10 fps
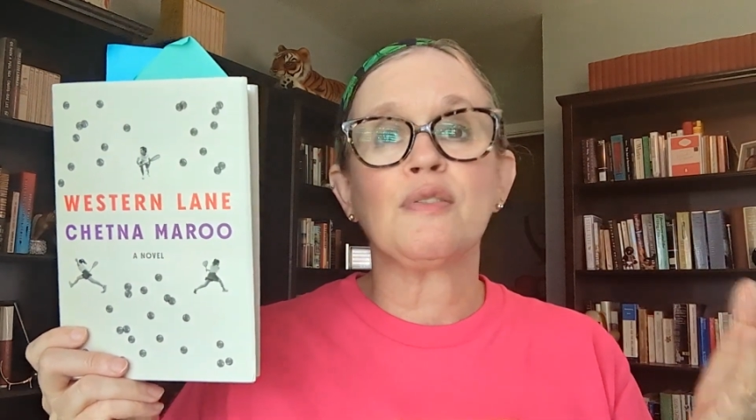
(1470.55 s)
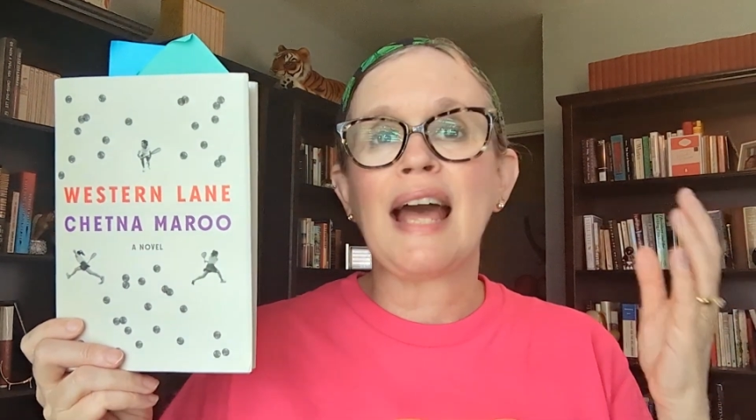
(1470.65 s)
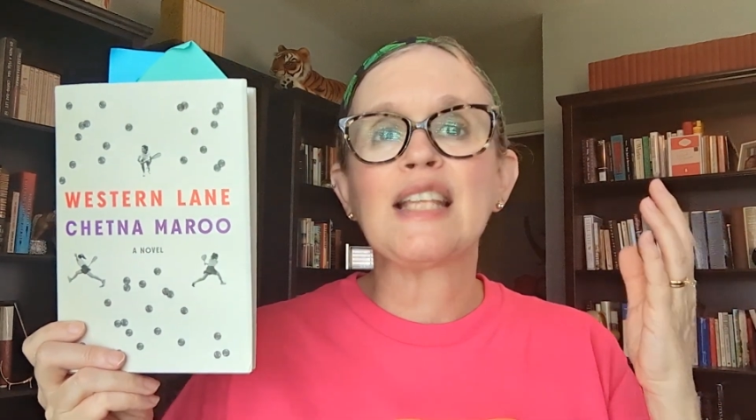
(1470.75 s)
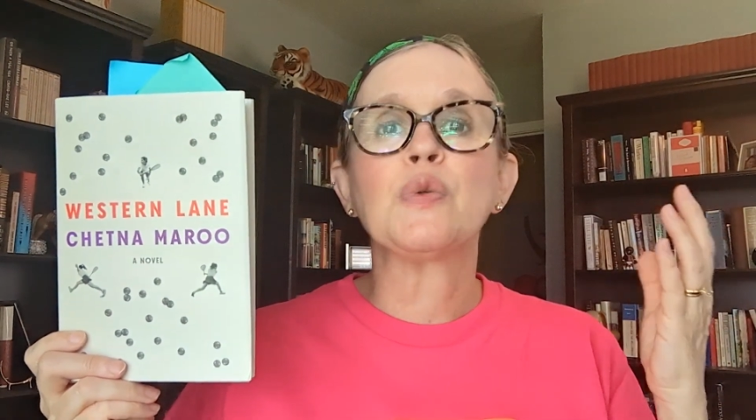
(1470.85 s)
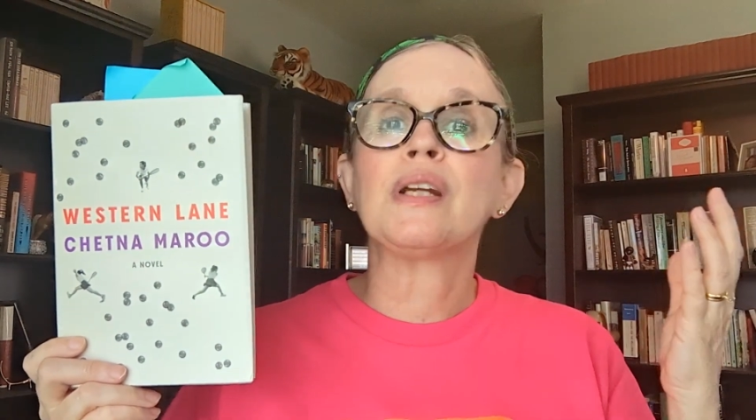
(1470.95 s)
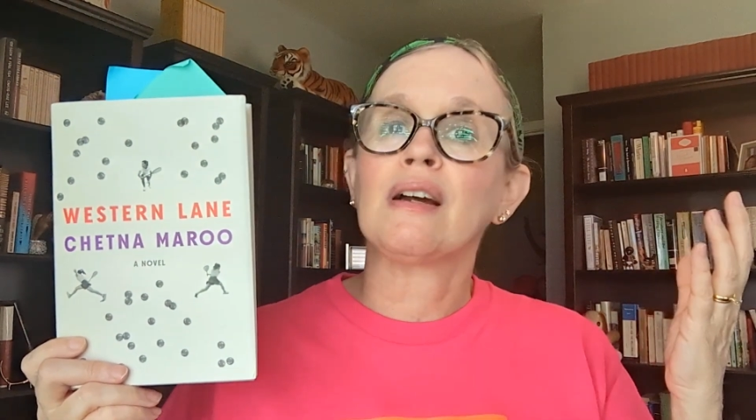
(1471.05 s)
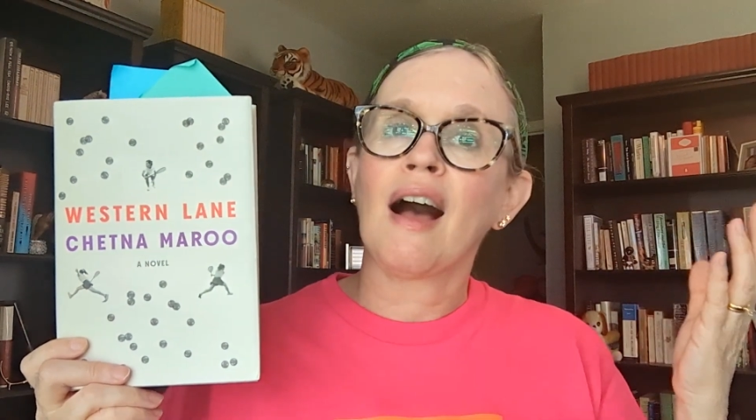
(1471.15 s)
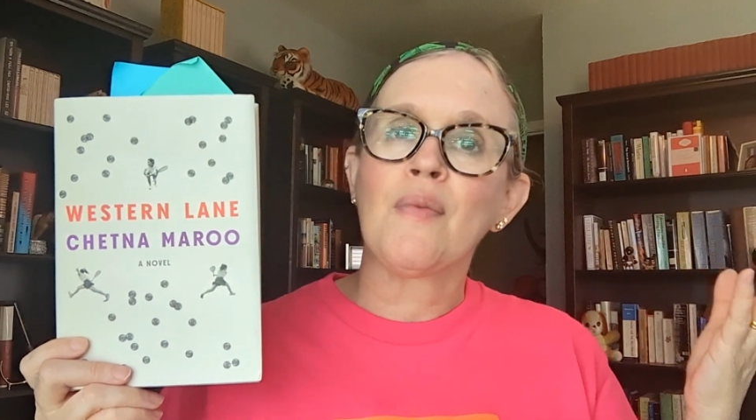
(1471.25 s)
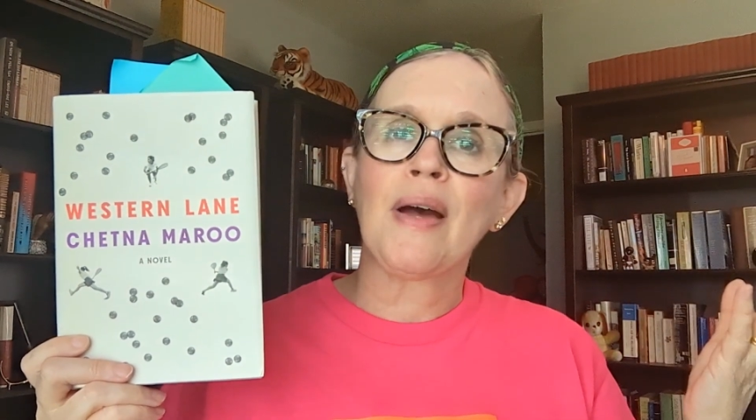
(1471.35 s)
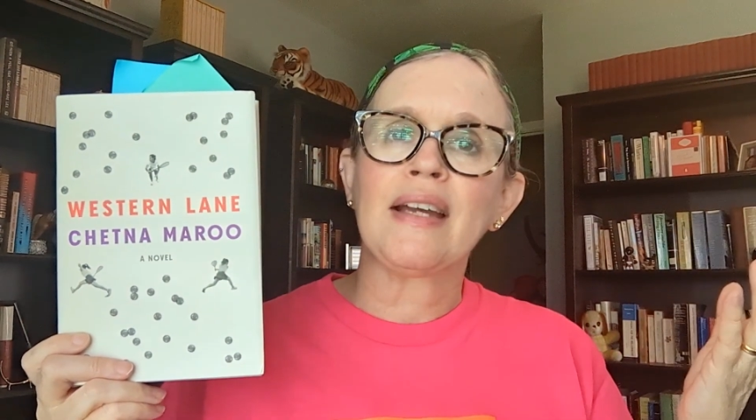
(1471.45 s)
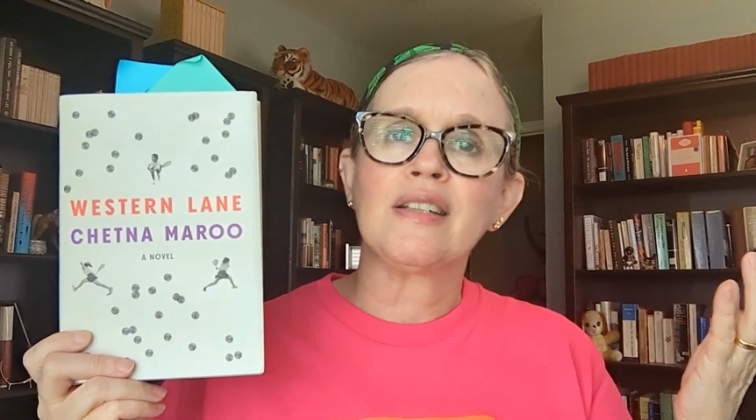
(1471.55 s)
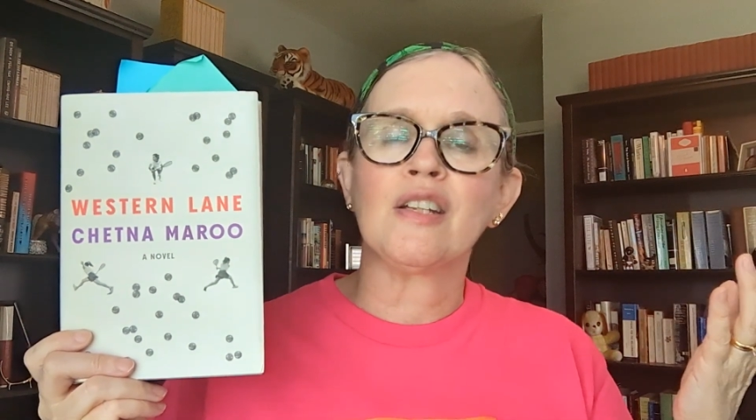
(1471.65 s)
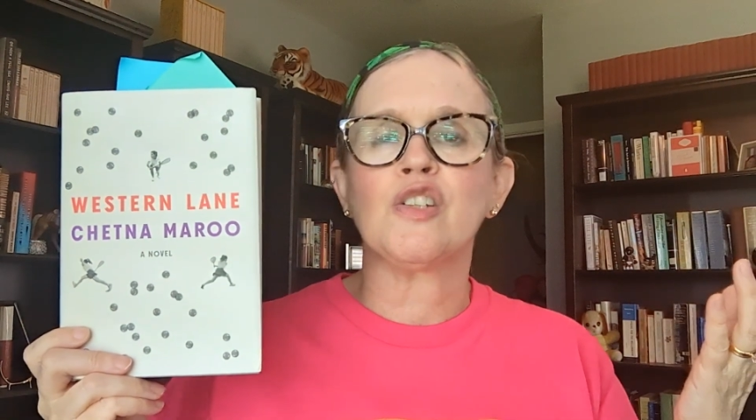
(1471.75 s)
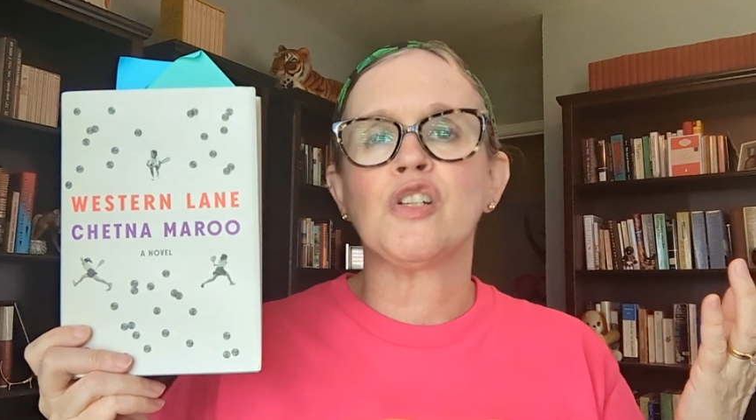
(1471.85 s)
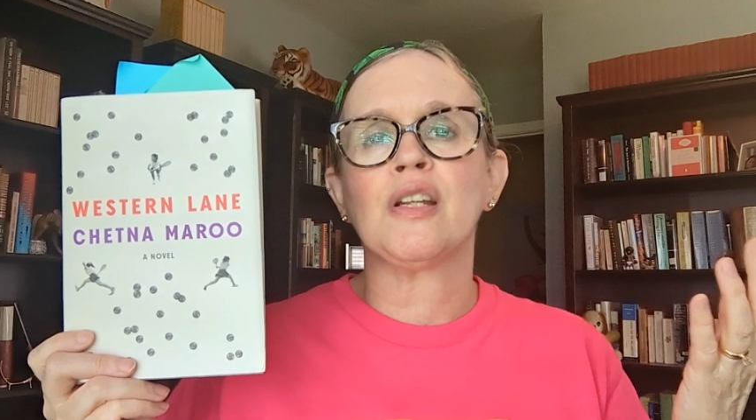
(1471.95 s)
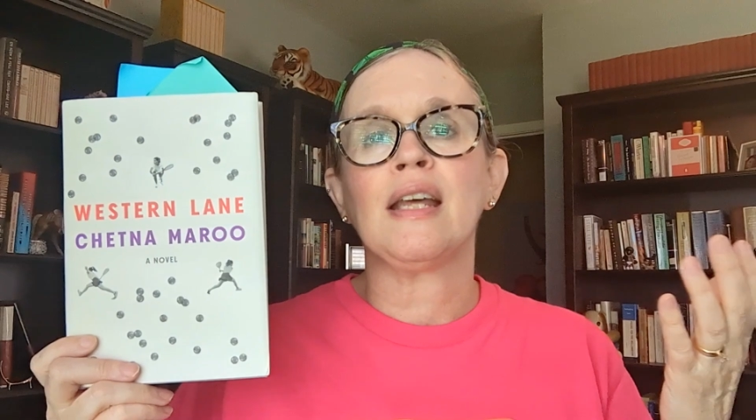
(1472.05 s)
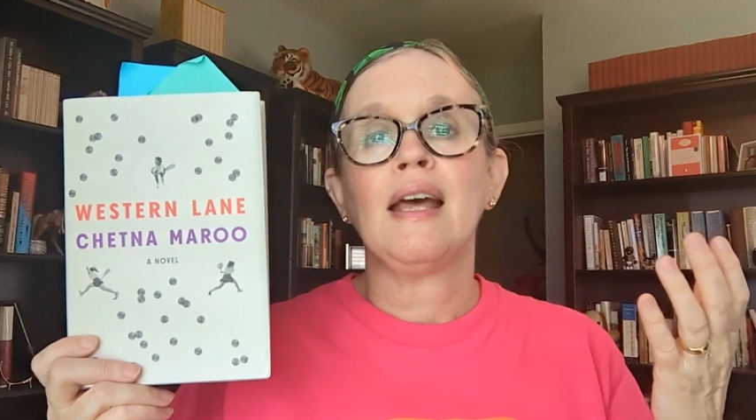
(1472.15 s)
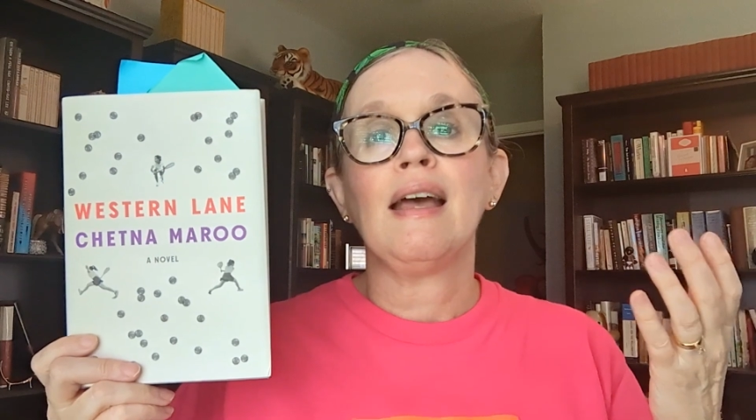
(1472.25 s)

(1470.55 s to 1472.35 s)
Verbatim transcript: and that's when it caught my attention.